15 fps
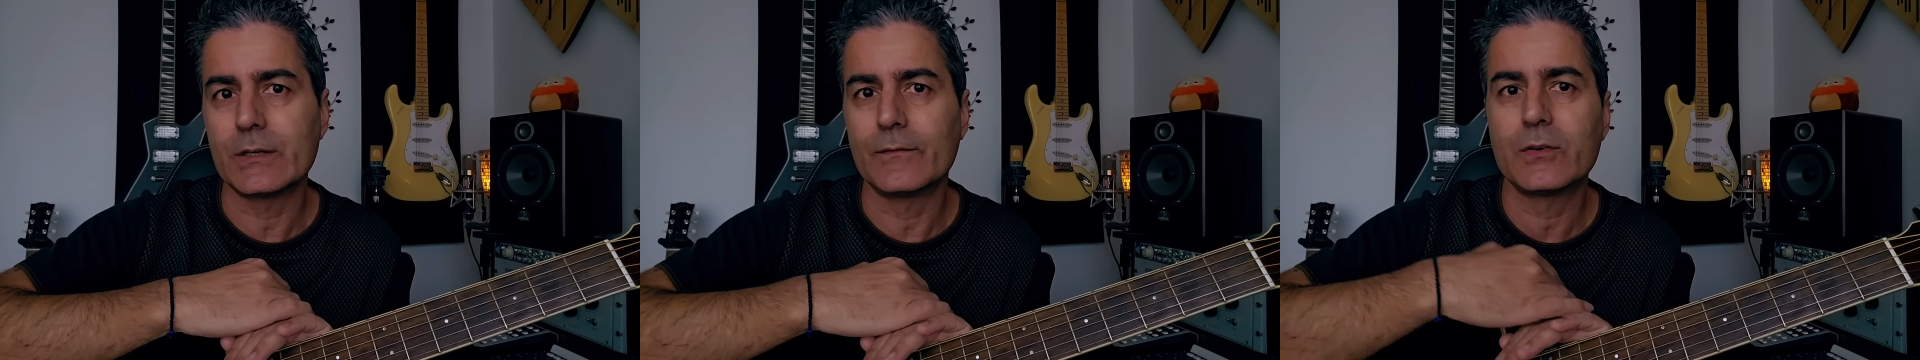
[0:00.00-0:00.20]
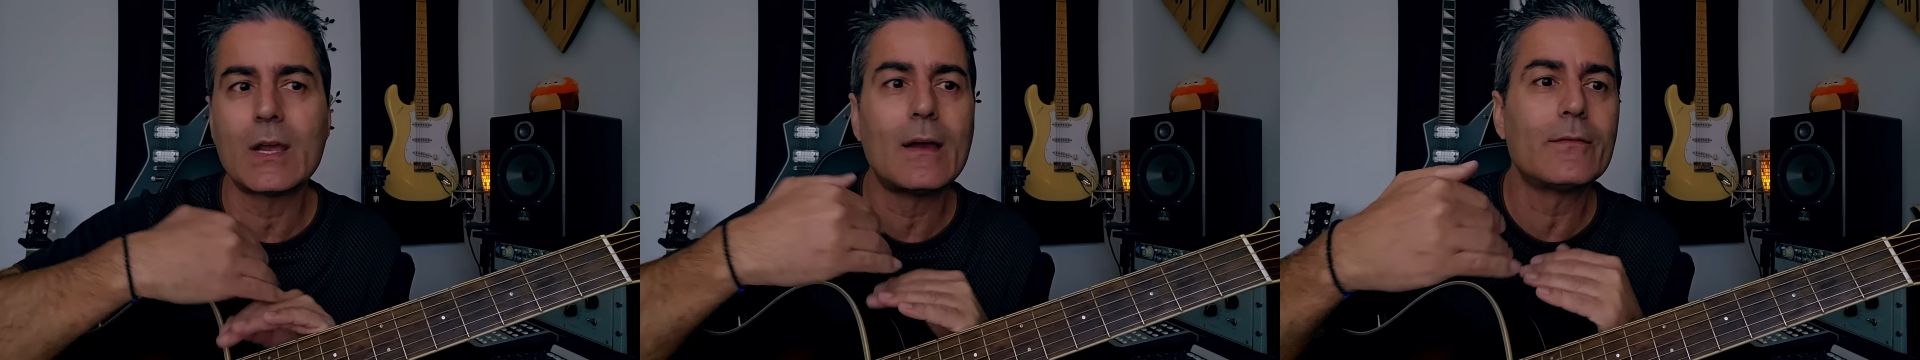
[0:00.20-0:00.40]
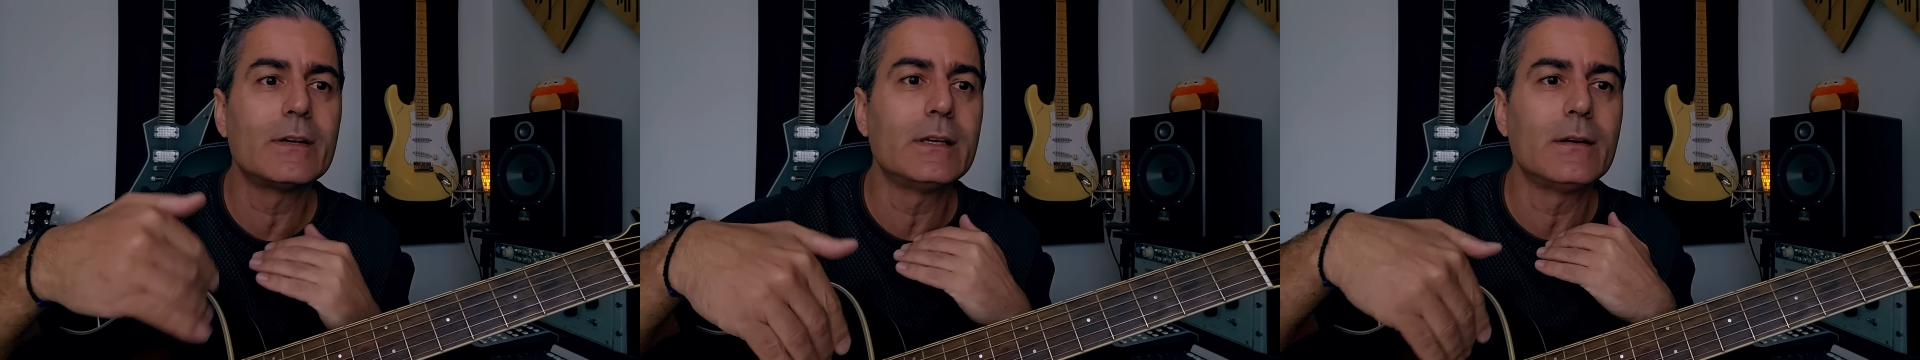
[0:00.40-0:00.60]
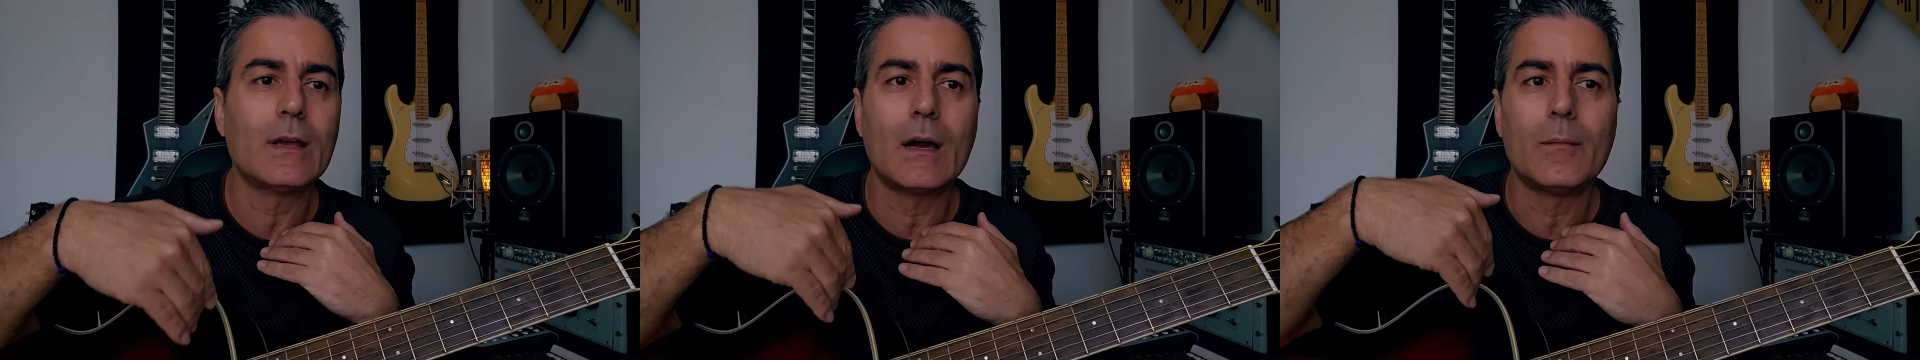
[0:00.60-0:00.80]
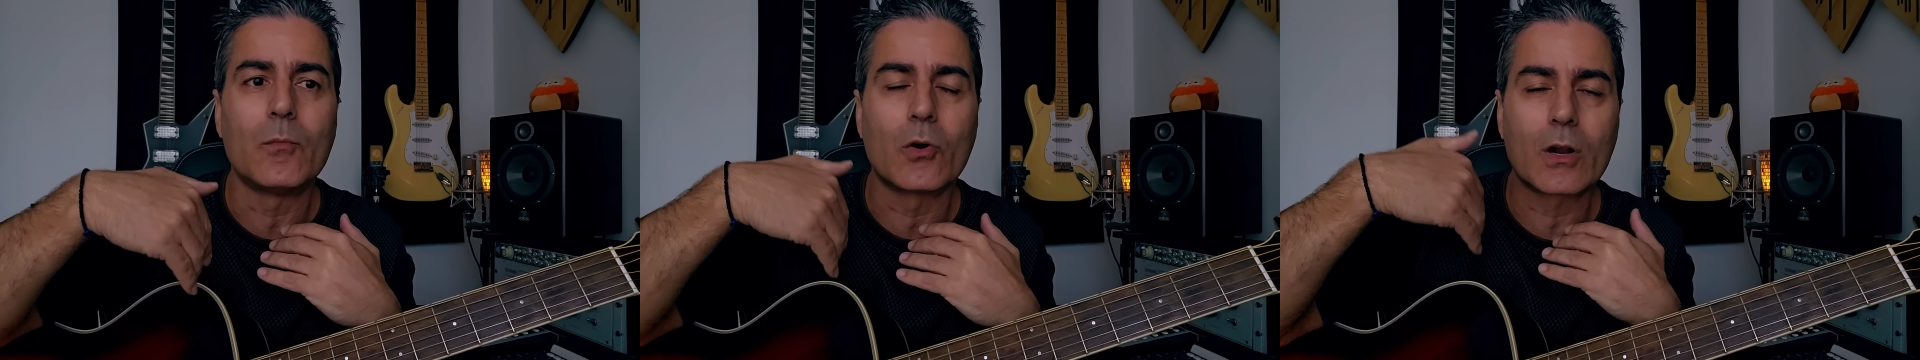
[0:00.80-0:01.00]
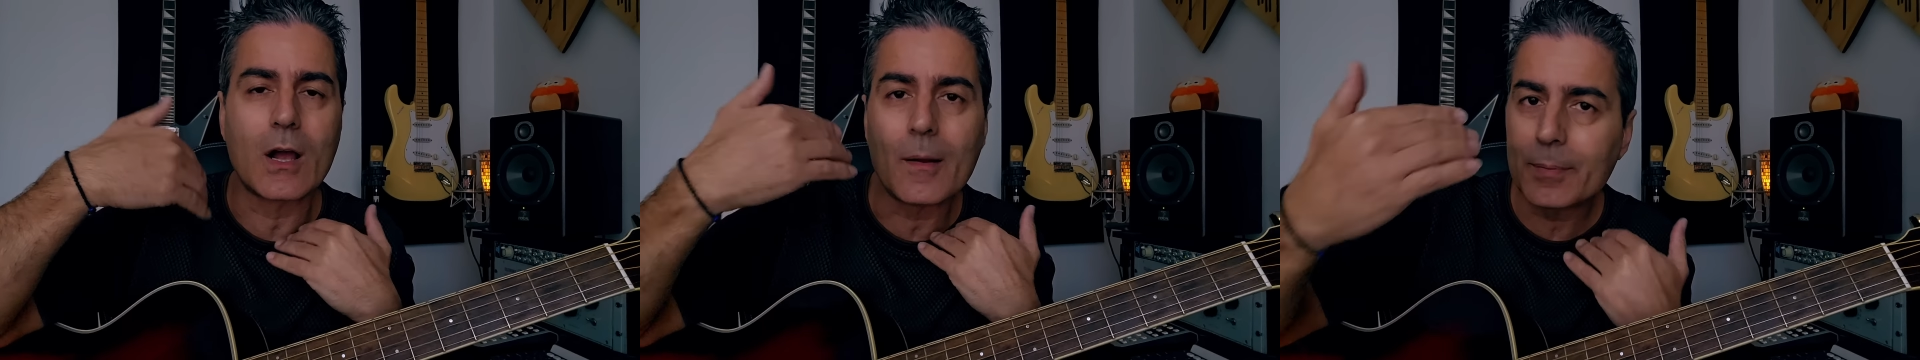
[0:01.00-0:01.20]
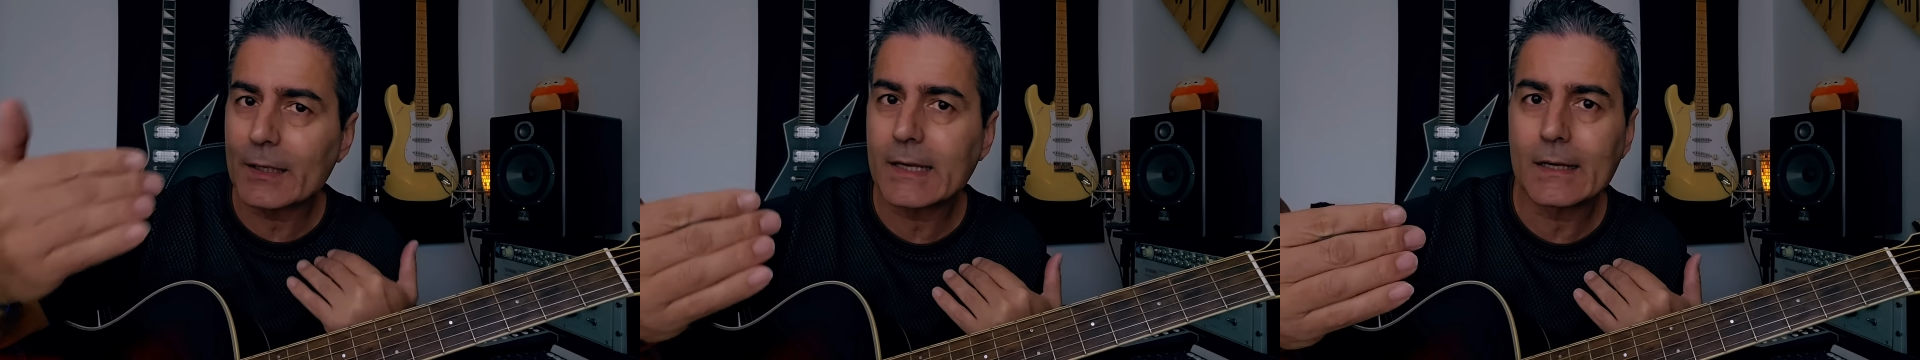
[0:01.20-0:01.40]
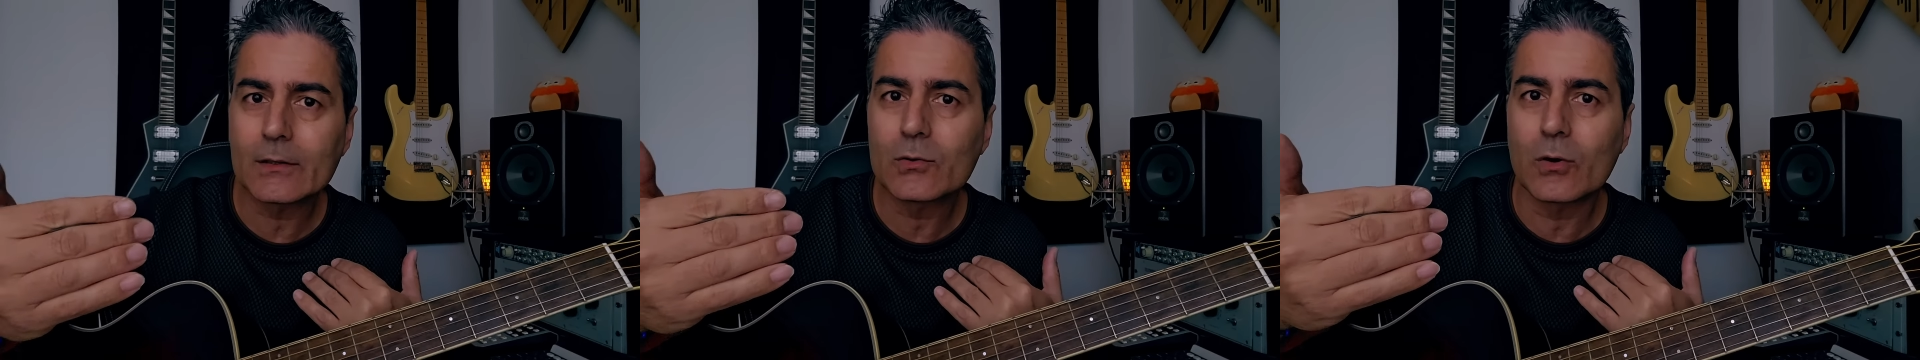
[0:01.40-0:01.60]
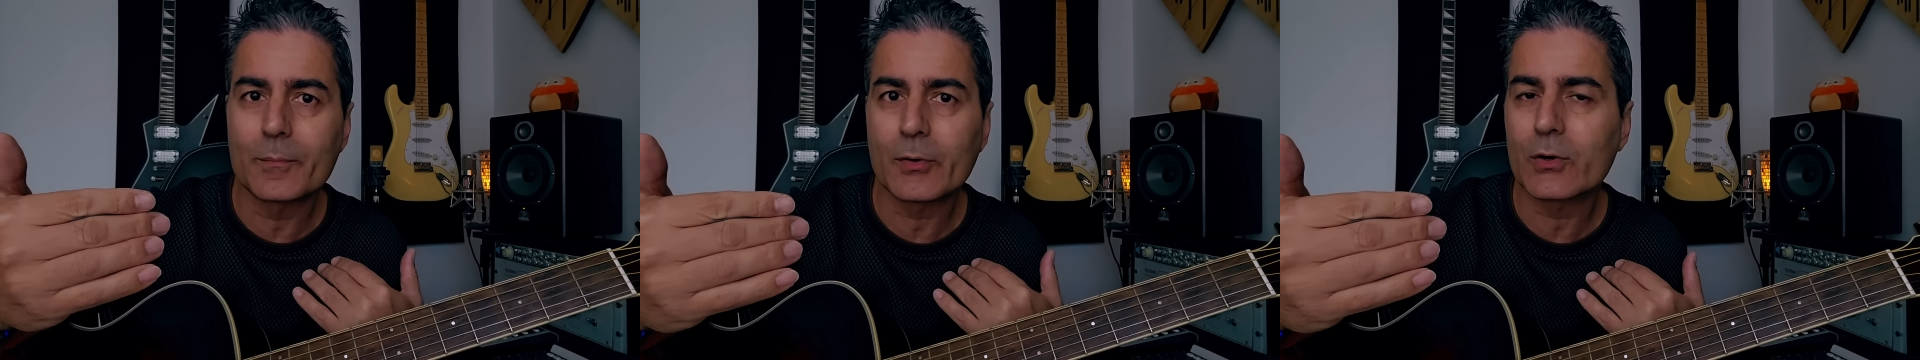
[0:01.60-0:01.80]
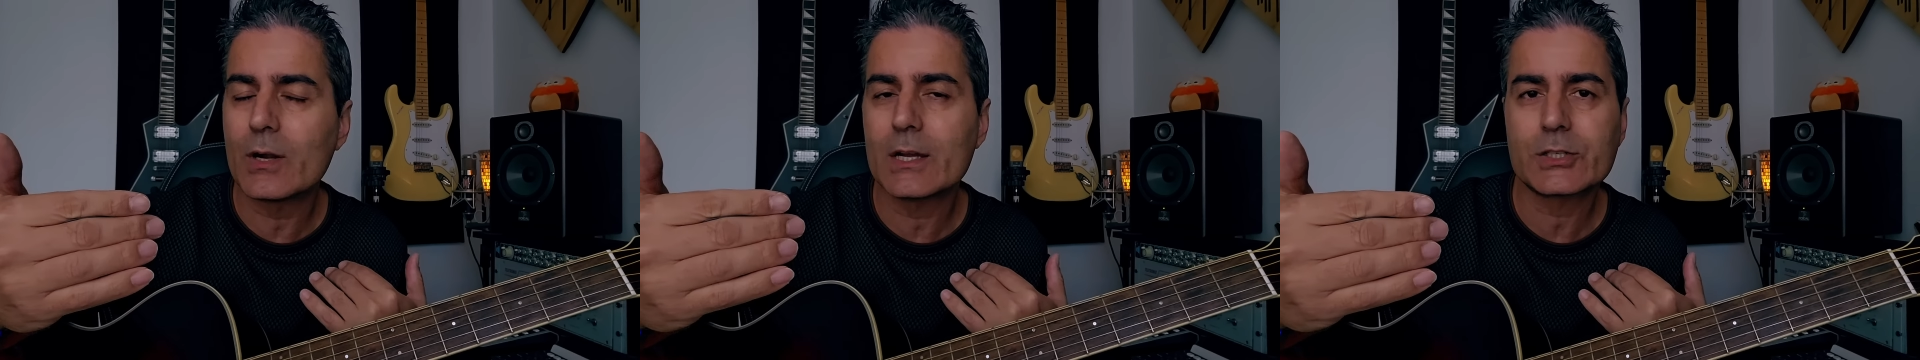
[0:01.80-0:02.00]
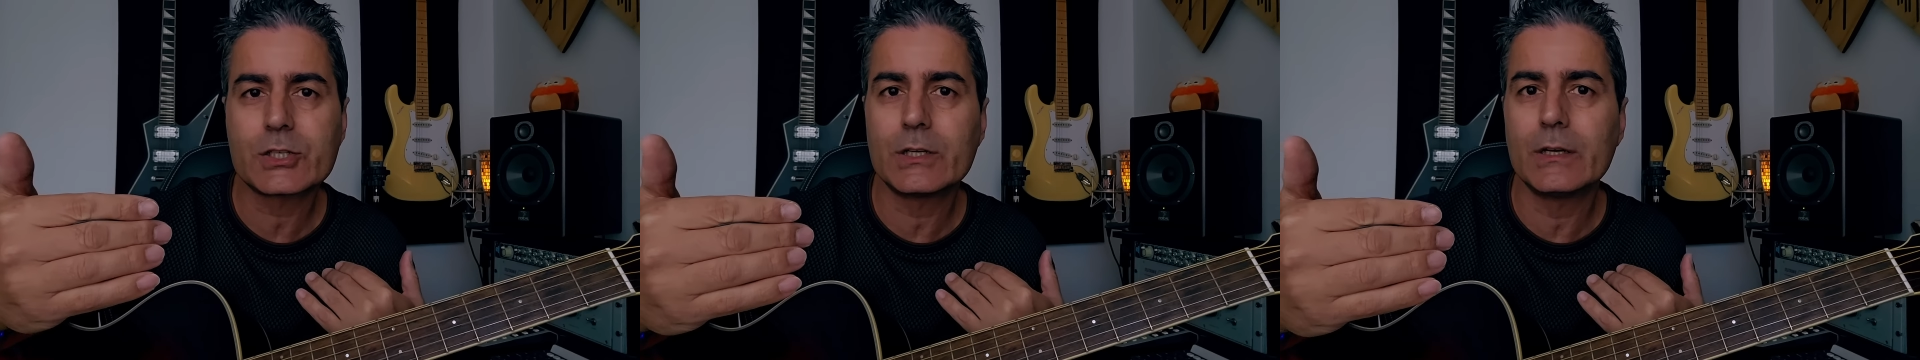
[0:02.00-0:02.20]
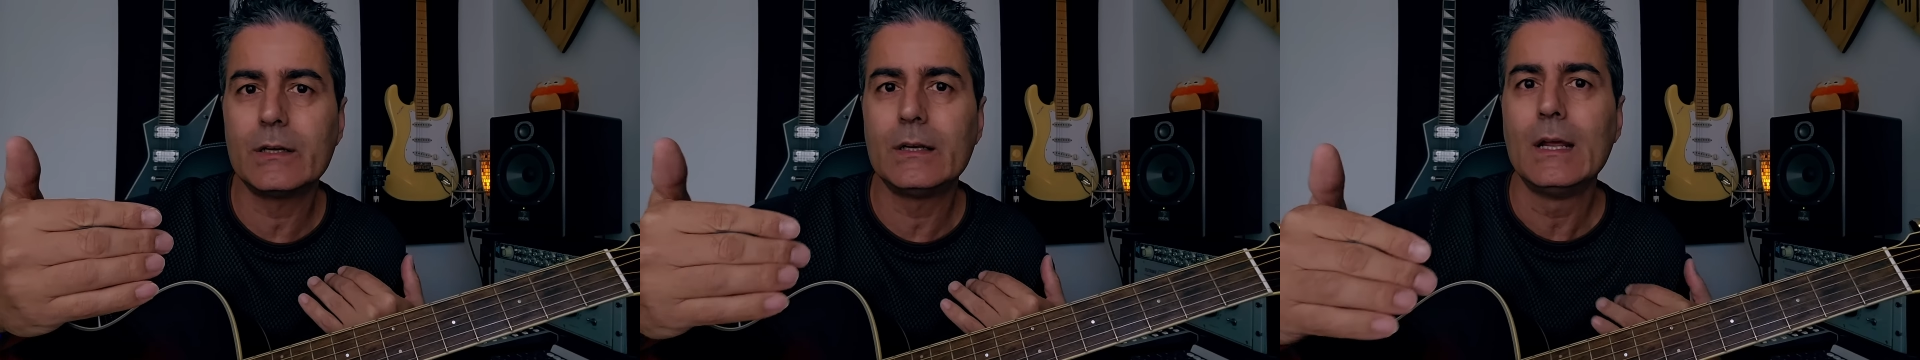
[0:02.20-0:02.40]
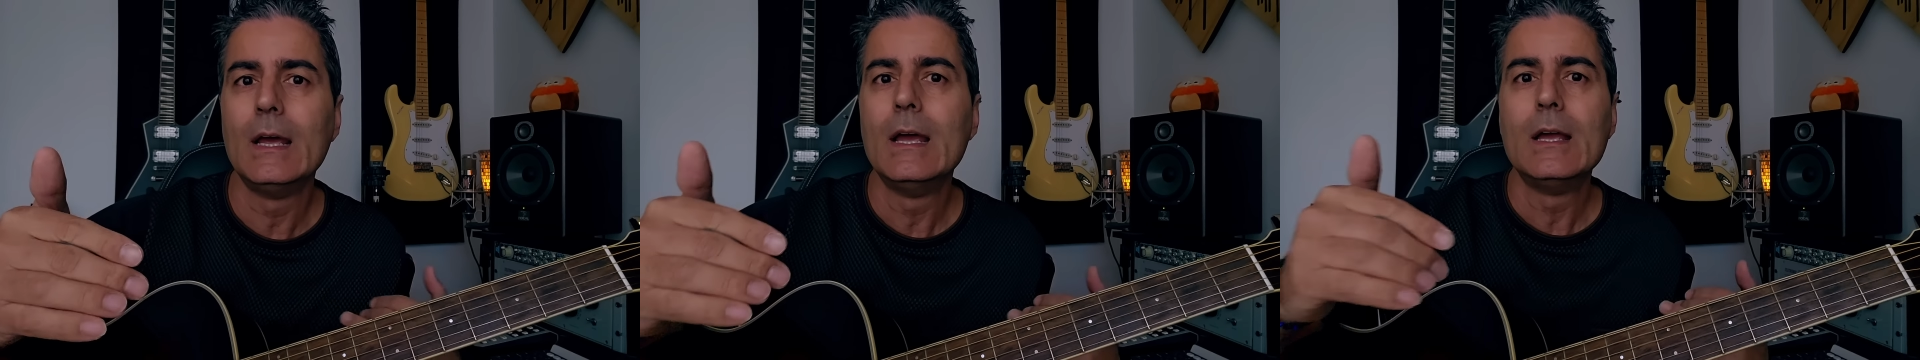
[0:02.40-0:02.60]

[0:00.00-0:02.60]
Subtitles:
If you have a more complicated chord progression,